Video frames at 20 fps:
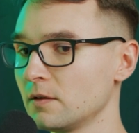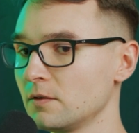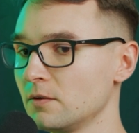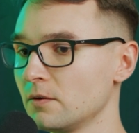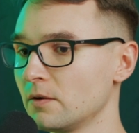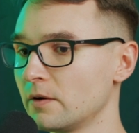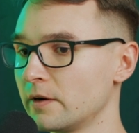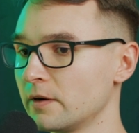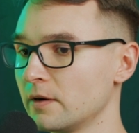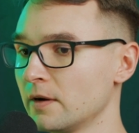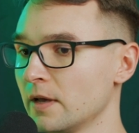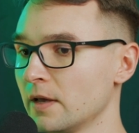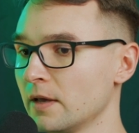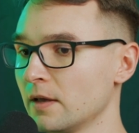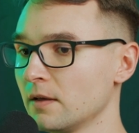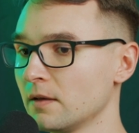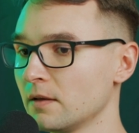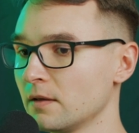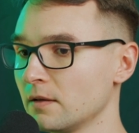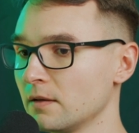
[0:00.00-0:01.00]
you're
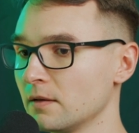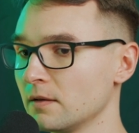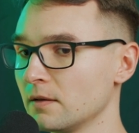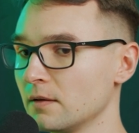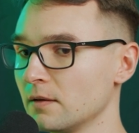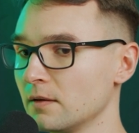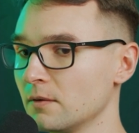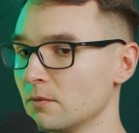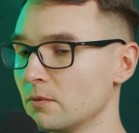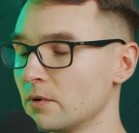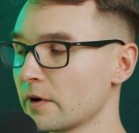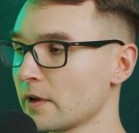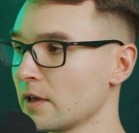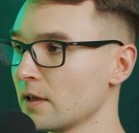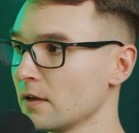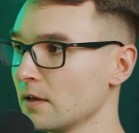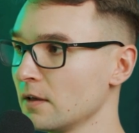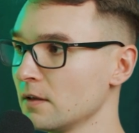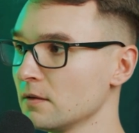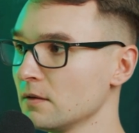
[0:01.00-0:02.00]

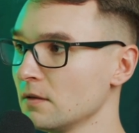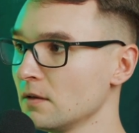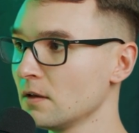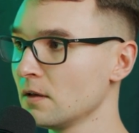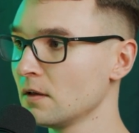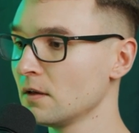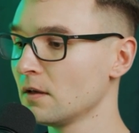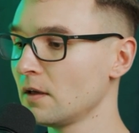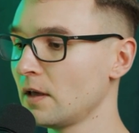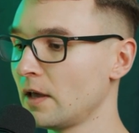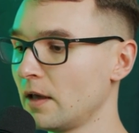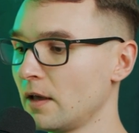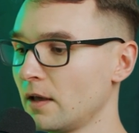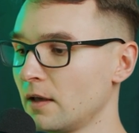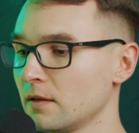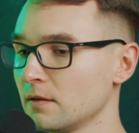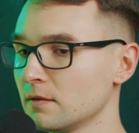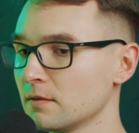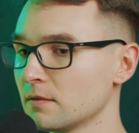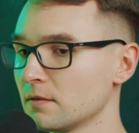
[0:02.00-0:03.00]
working in,
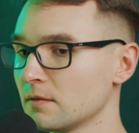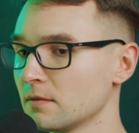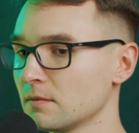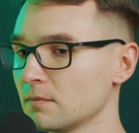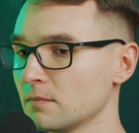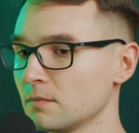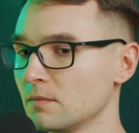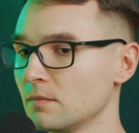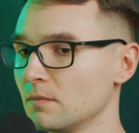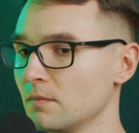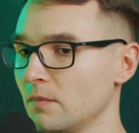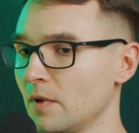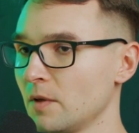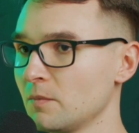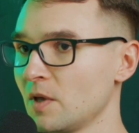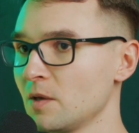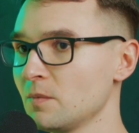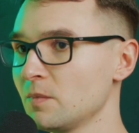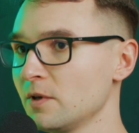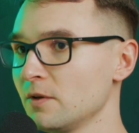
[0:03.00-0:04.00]
and
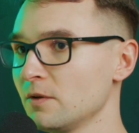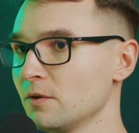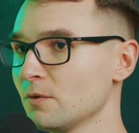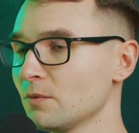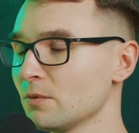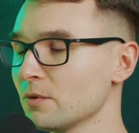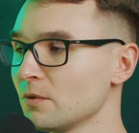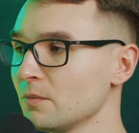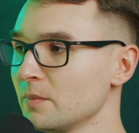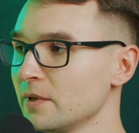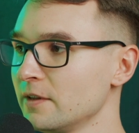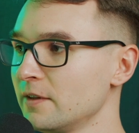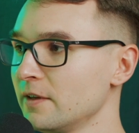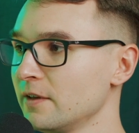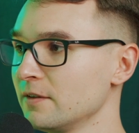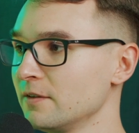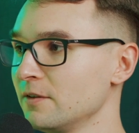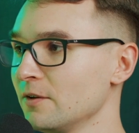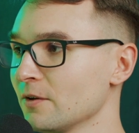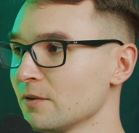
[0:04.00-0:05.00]
maybe you will be
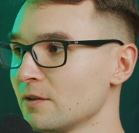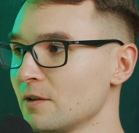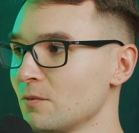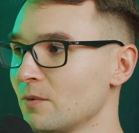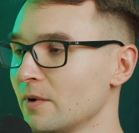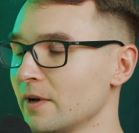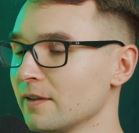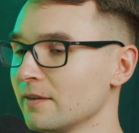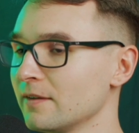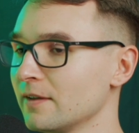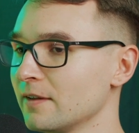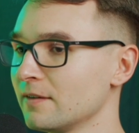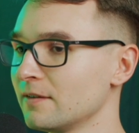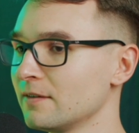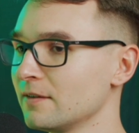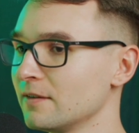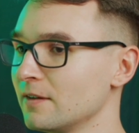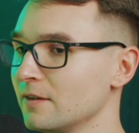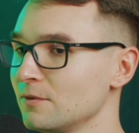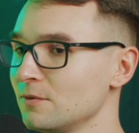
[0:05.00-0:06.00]
the only one
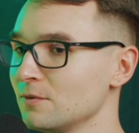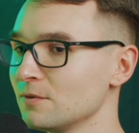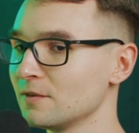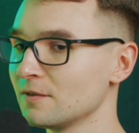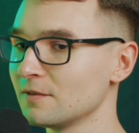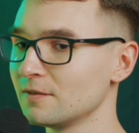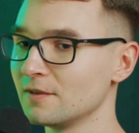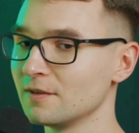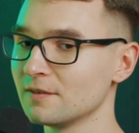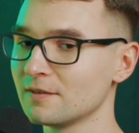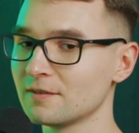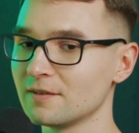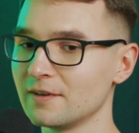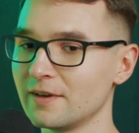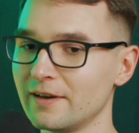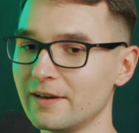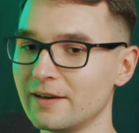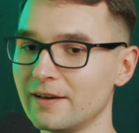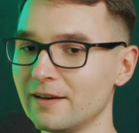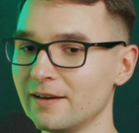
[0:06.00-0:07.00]
that uses this
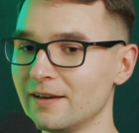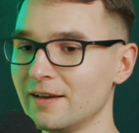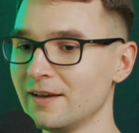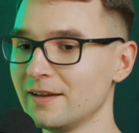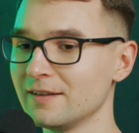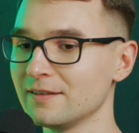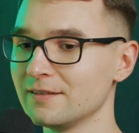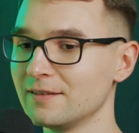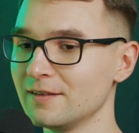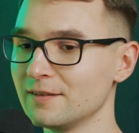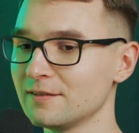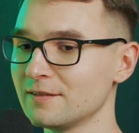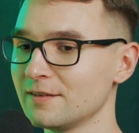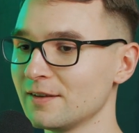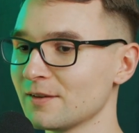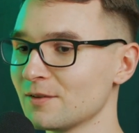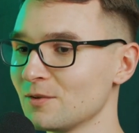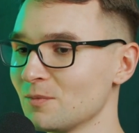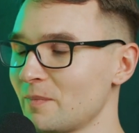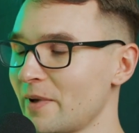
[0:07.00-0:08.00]

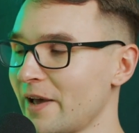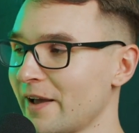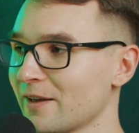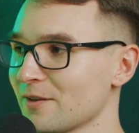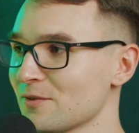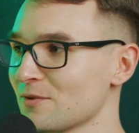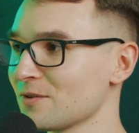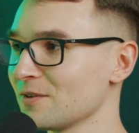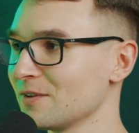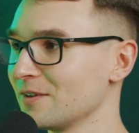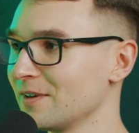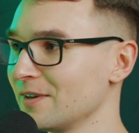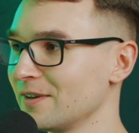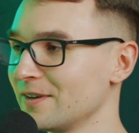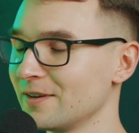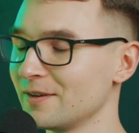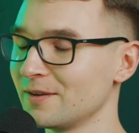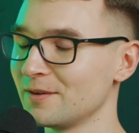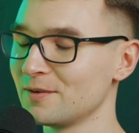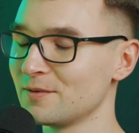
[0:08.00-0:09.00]
single package
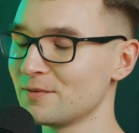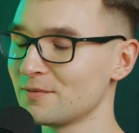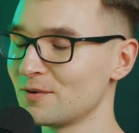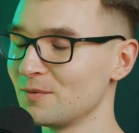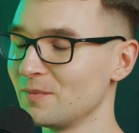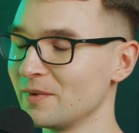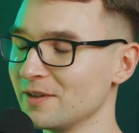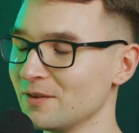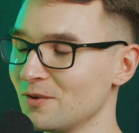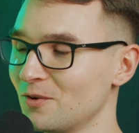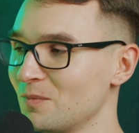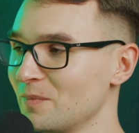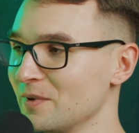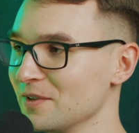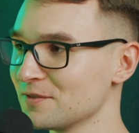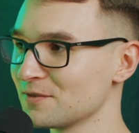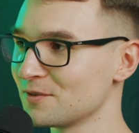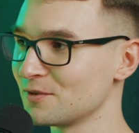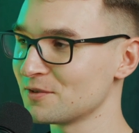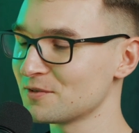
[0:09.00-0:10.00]
from an
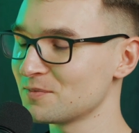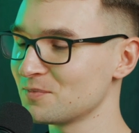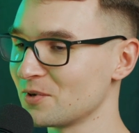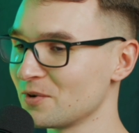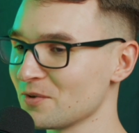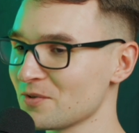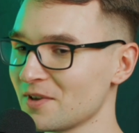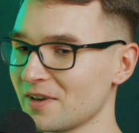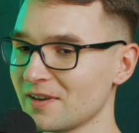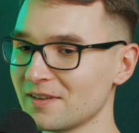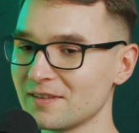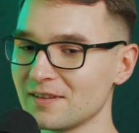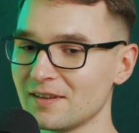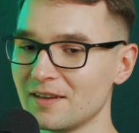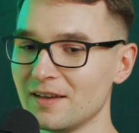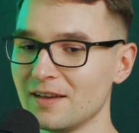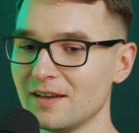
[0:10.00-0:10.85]
open source project.